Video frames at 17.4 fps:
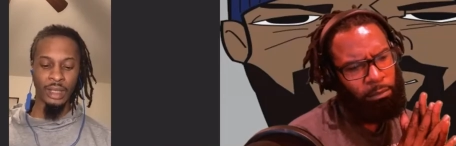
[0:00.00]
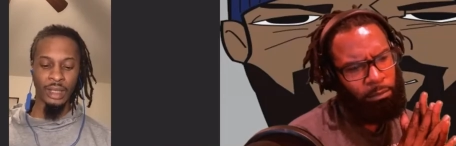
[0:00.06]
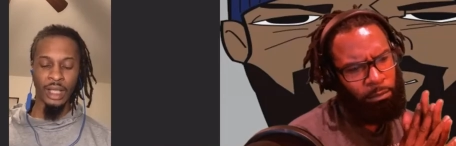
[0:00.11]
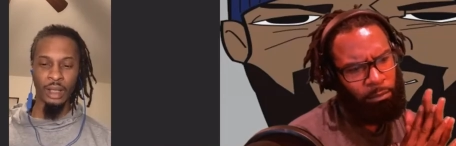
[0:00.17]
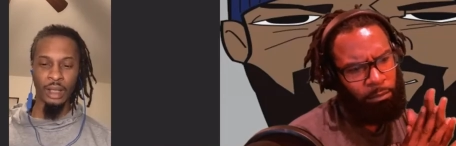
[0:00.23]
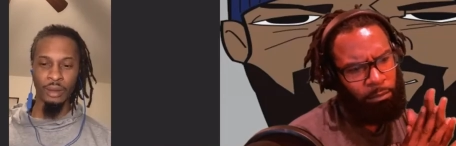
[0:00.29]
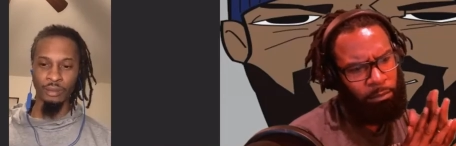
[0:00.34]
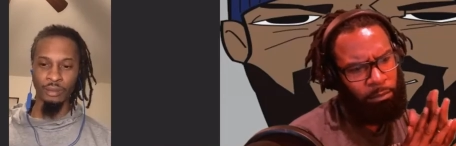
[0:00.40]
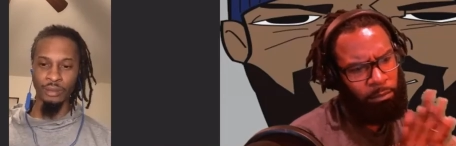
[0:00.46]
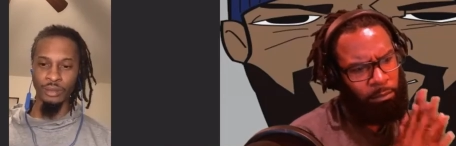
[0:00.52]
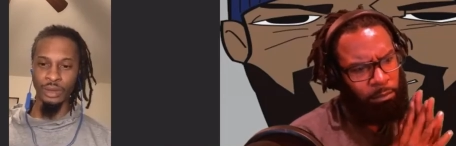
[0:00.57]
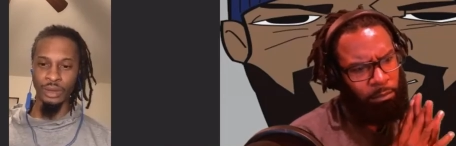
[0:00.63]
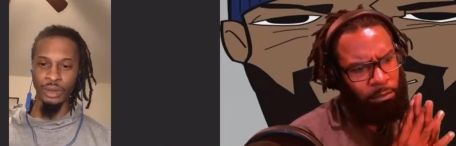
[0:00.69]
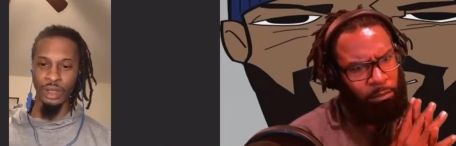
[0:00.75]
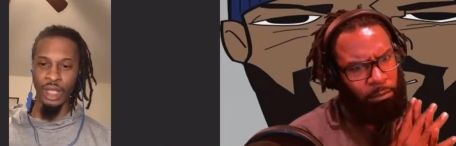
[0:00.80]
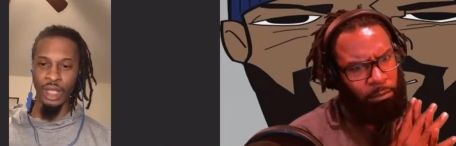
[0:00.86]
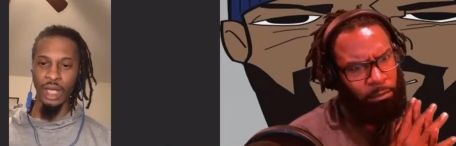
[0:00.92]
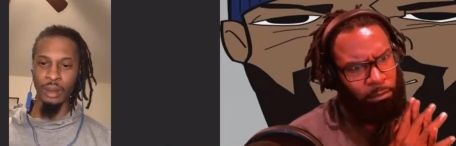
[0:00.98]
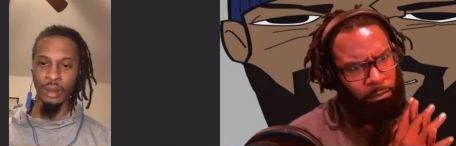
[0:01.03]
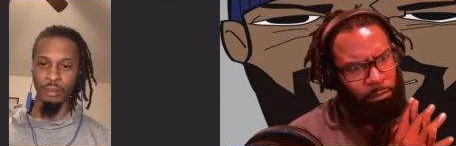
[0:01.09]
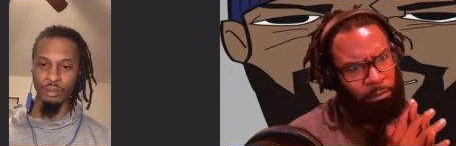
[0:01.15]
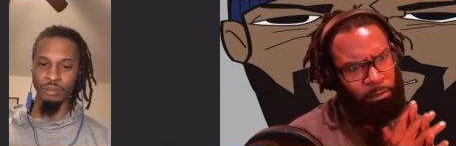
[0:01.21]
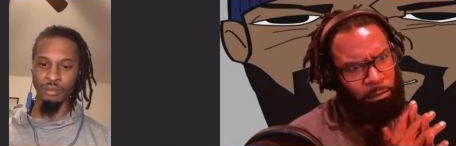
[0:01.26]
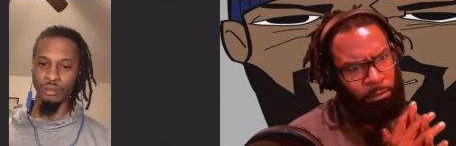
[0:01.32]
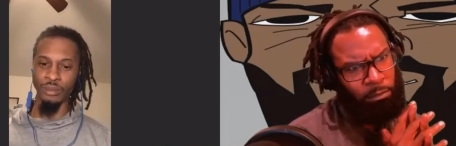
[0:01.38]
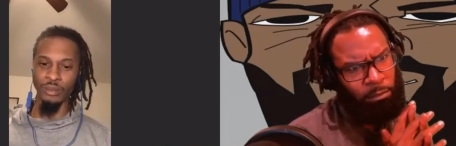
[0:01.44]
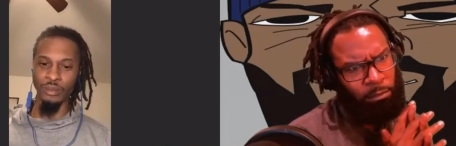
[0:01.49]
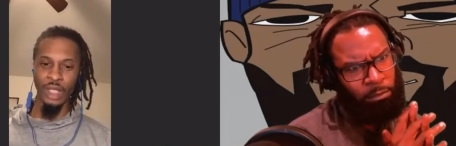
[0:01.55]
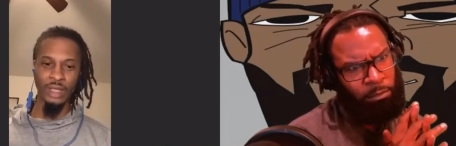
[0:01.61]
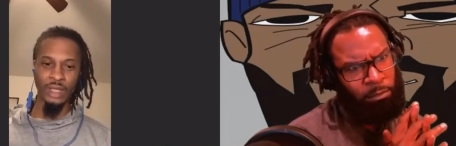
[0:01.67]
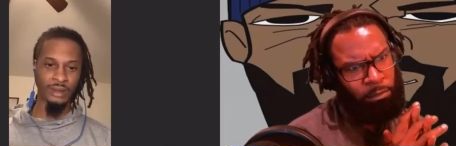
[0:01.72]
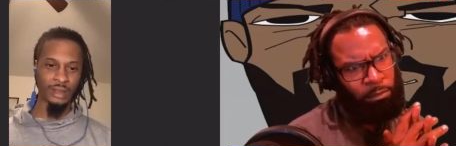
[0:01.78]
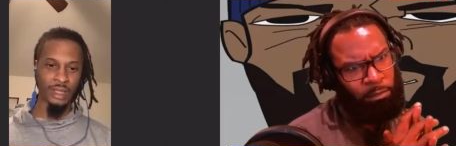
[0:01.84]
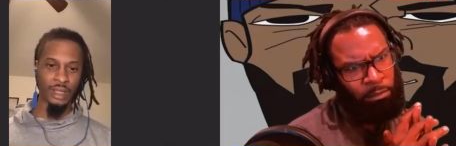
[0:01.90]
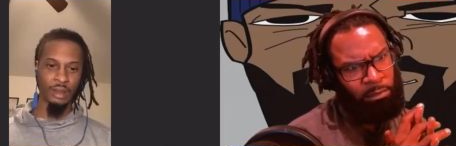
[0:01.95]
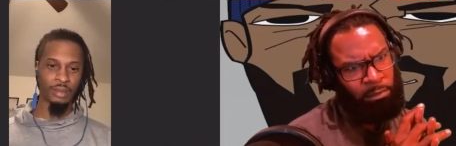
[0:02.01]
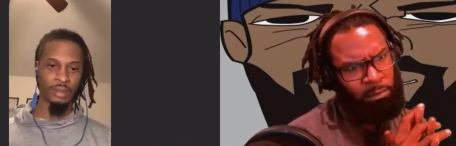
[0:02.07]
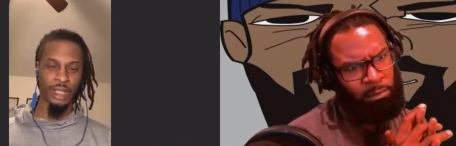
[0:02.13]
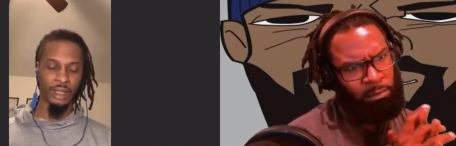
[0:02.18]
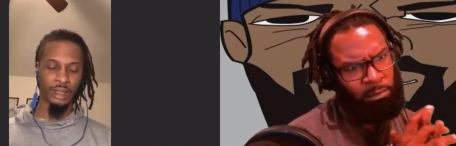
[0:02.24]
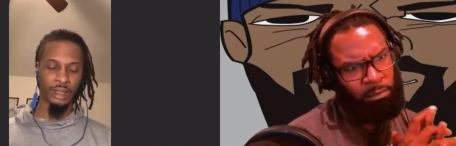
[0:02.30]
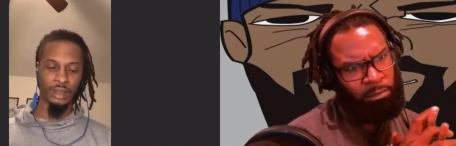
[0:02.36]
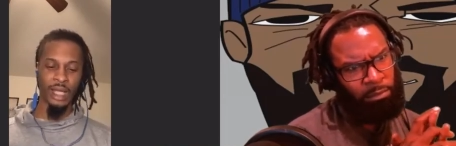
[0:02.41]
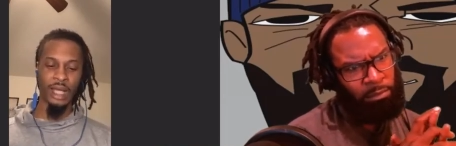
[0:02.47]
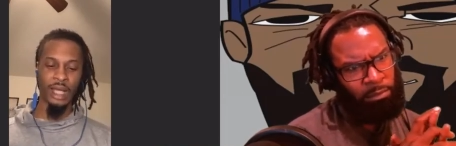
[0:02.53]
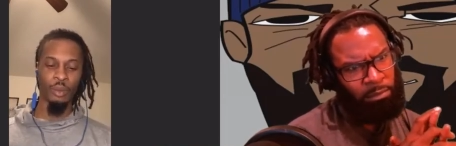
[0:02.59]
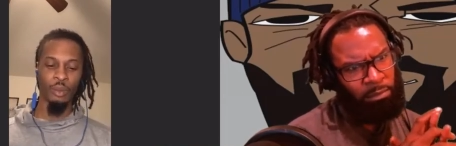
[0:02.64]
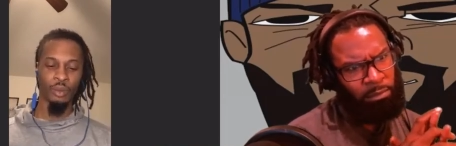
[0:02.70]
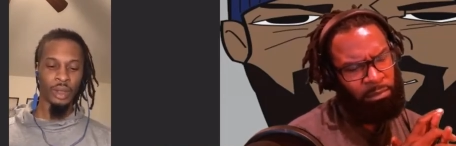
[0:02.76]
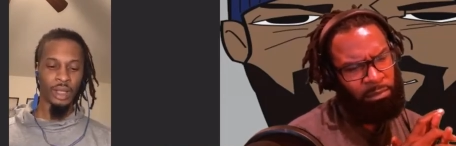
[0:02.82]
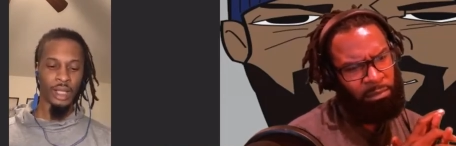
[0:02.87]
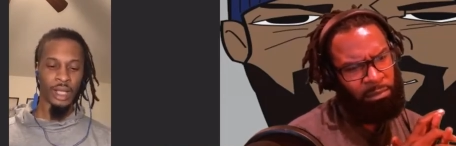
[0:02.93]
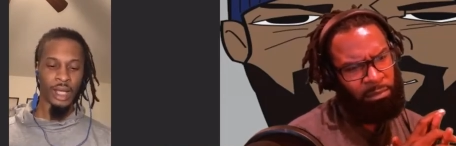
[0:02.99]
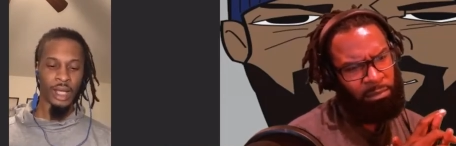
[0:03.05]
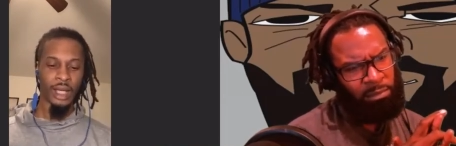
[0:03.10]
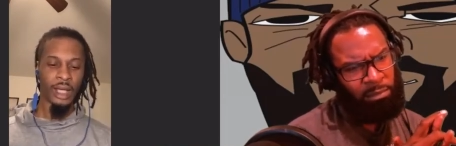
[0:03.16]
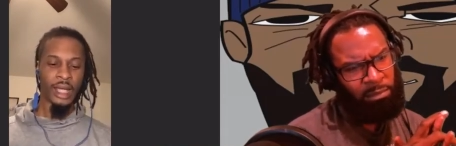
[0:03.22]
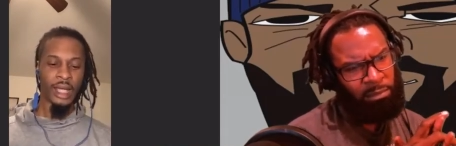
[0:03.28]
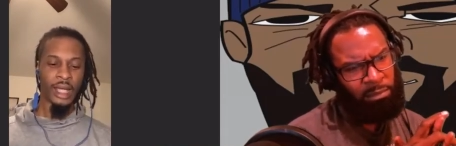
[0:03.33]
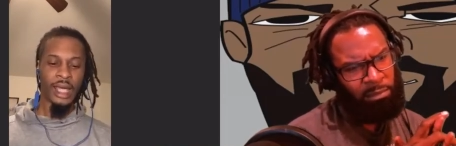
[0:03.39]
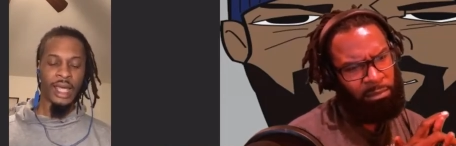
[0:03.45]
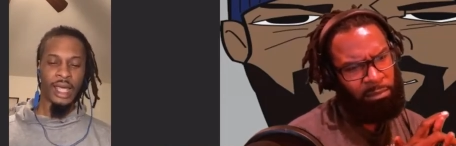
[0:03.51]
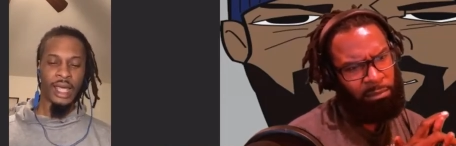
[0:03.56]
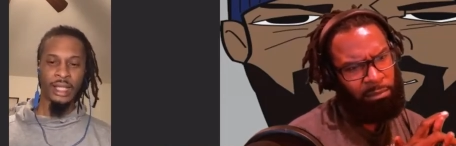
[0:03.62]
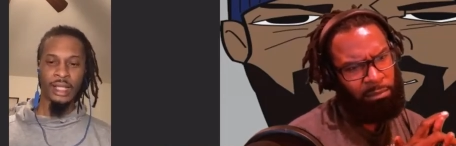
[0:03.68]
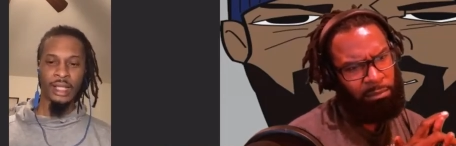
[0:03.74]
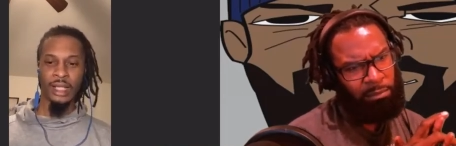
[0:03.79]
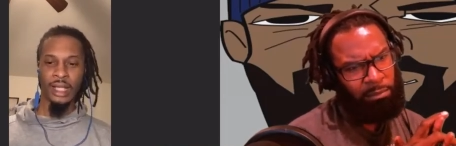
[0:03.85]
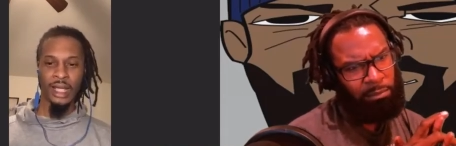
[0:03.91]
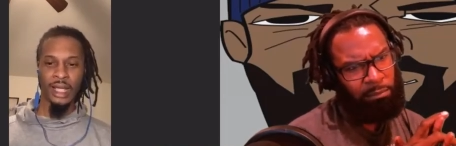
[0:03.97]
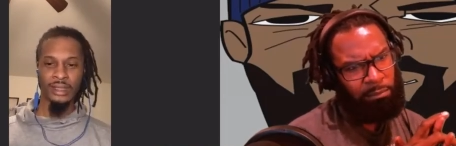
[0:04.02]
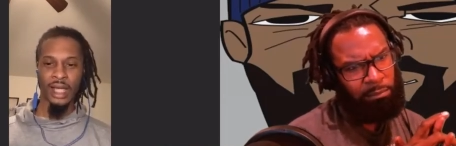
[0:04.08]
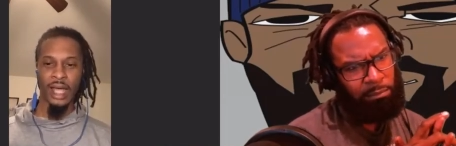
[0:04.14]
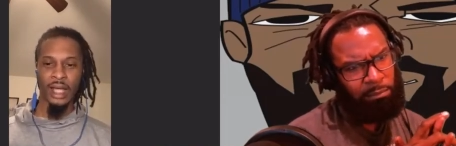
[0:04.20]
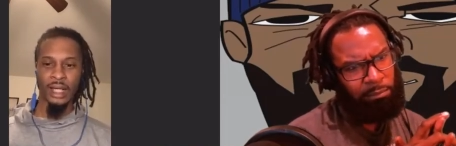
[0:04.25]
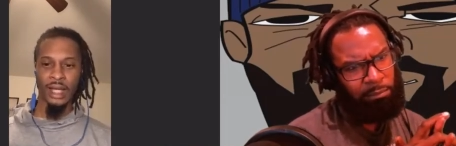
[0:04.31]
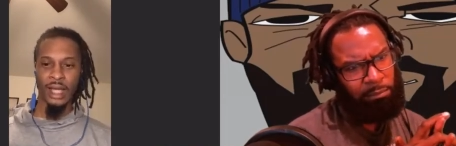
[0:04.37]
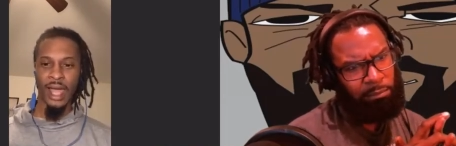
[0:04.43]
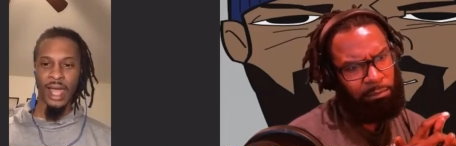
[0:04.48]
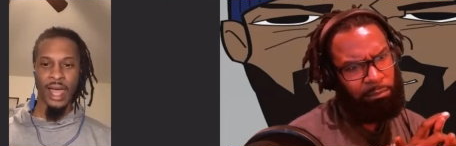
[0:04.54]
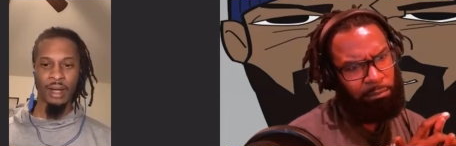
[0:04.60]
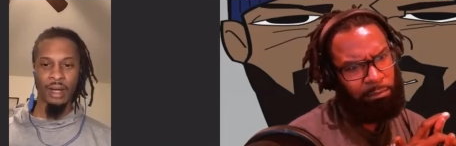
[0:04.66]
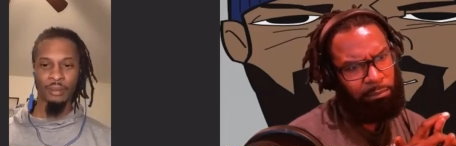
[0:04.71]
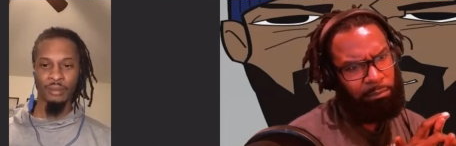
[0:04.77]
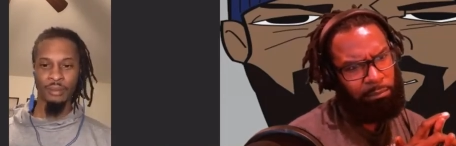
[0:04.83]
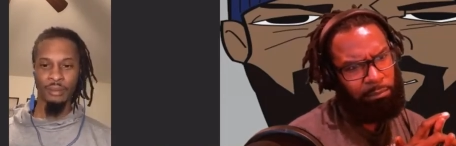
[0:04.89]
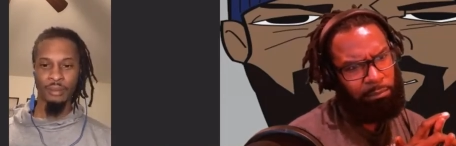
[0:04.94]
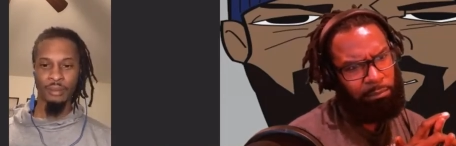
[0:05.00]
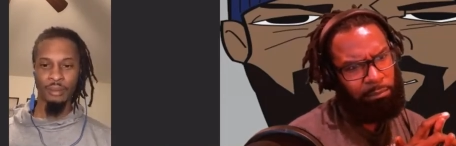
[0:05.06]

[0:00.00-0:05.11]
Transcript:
Speaker 1: and they came, they set up like a date one day, and then that's how they got them,